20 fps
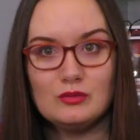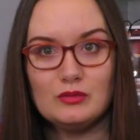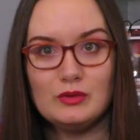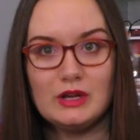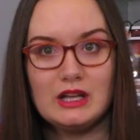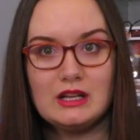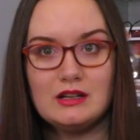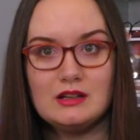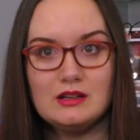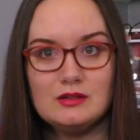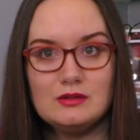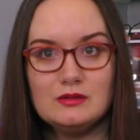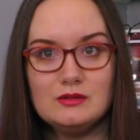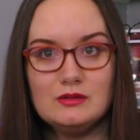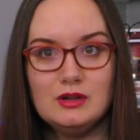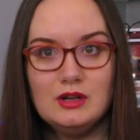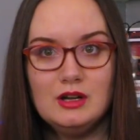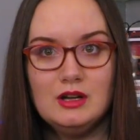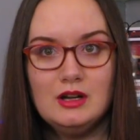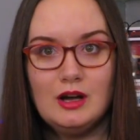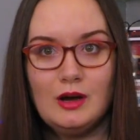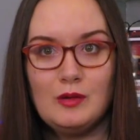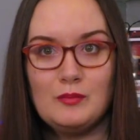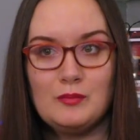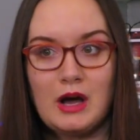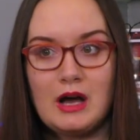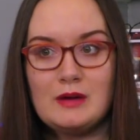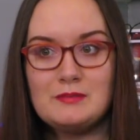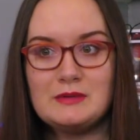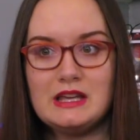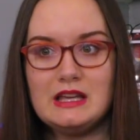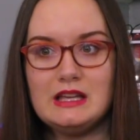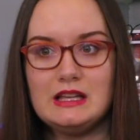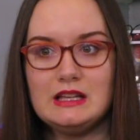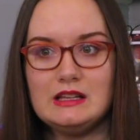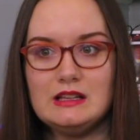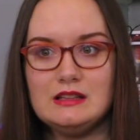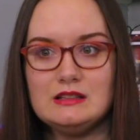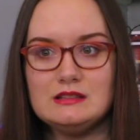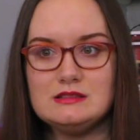when Bobby
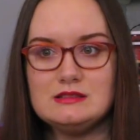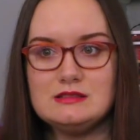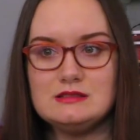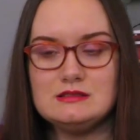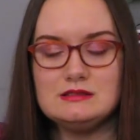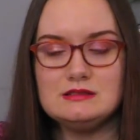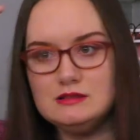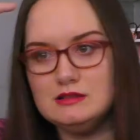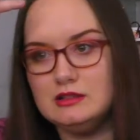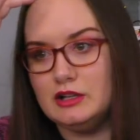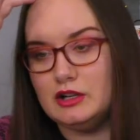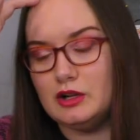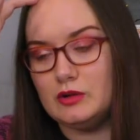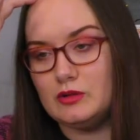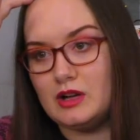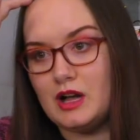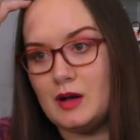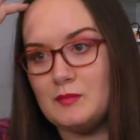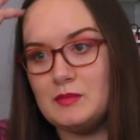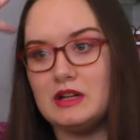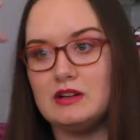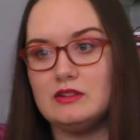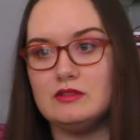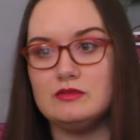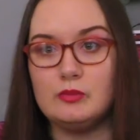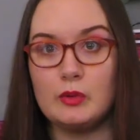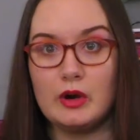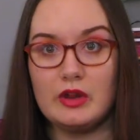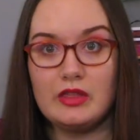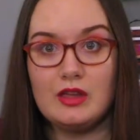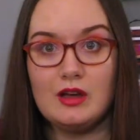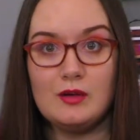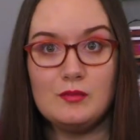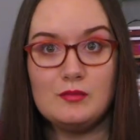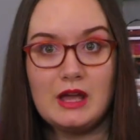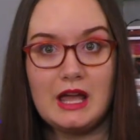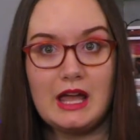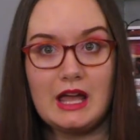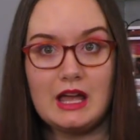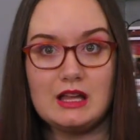is, you know, coming for them
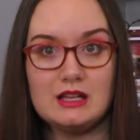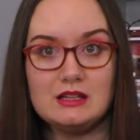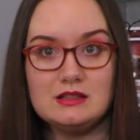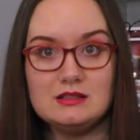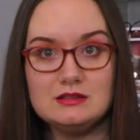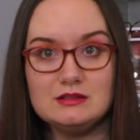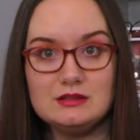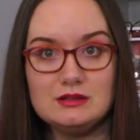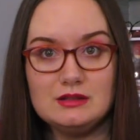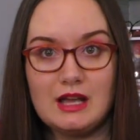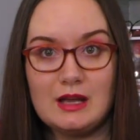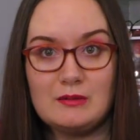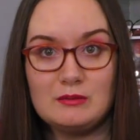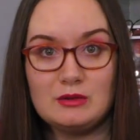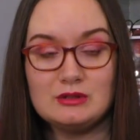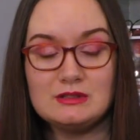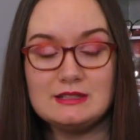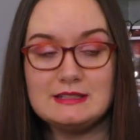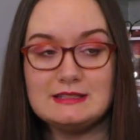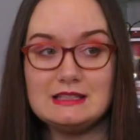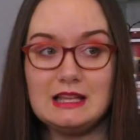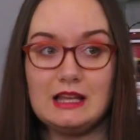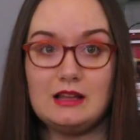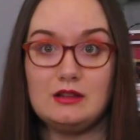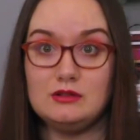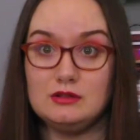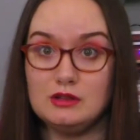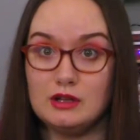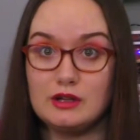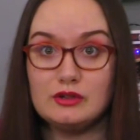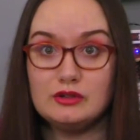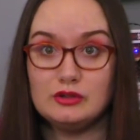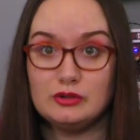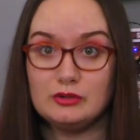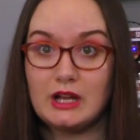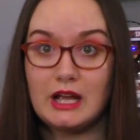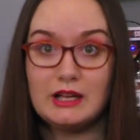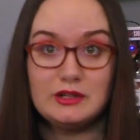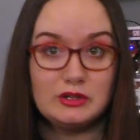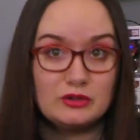and Amos is like, Look, dude,
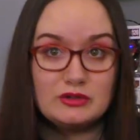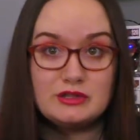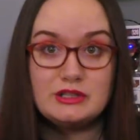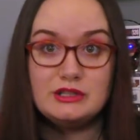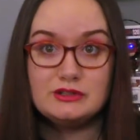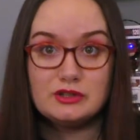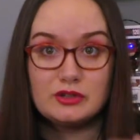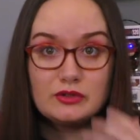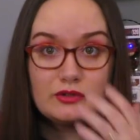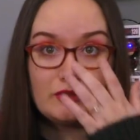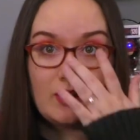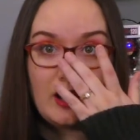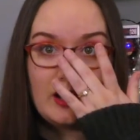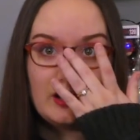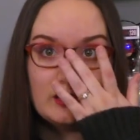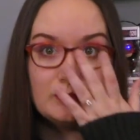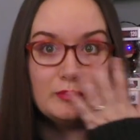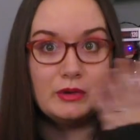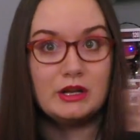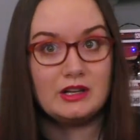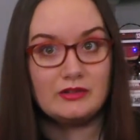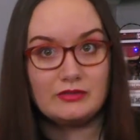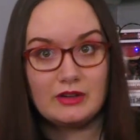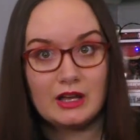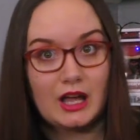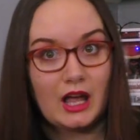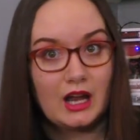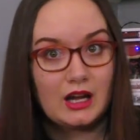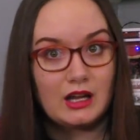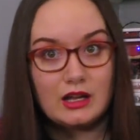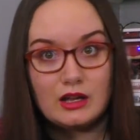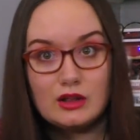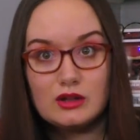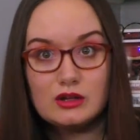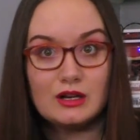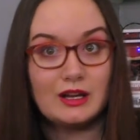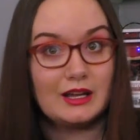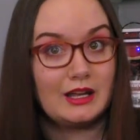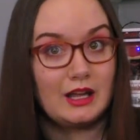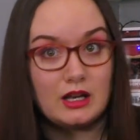I know she's your friend, but if I gotta kill
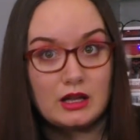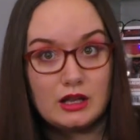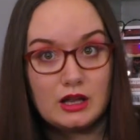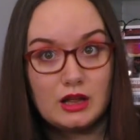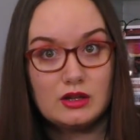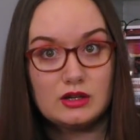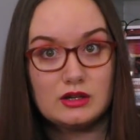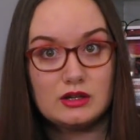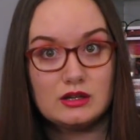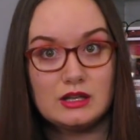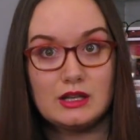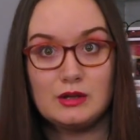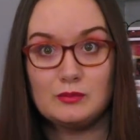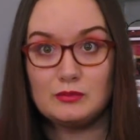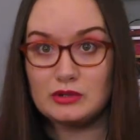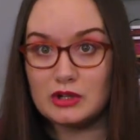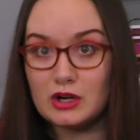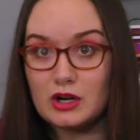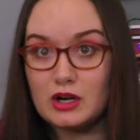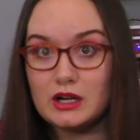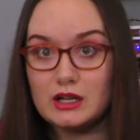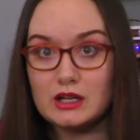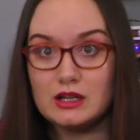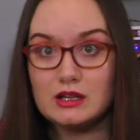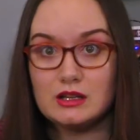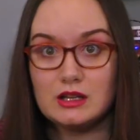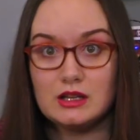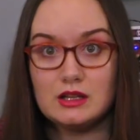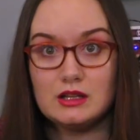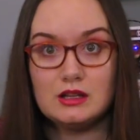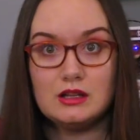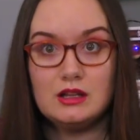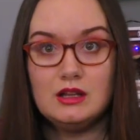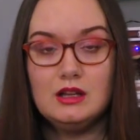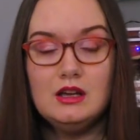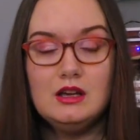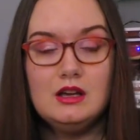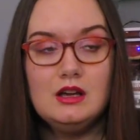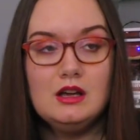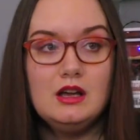her, I gotta kill her. Like, I'm sorry. Like,
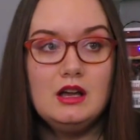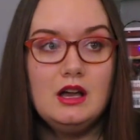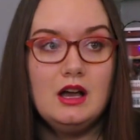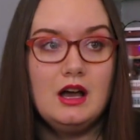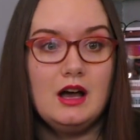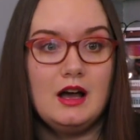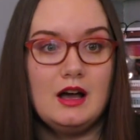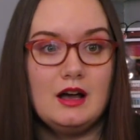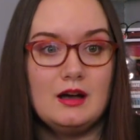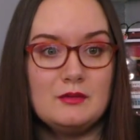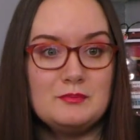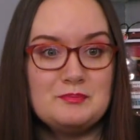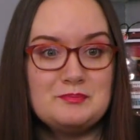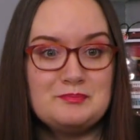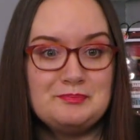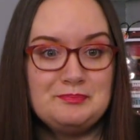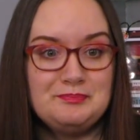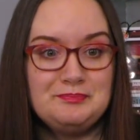um,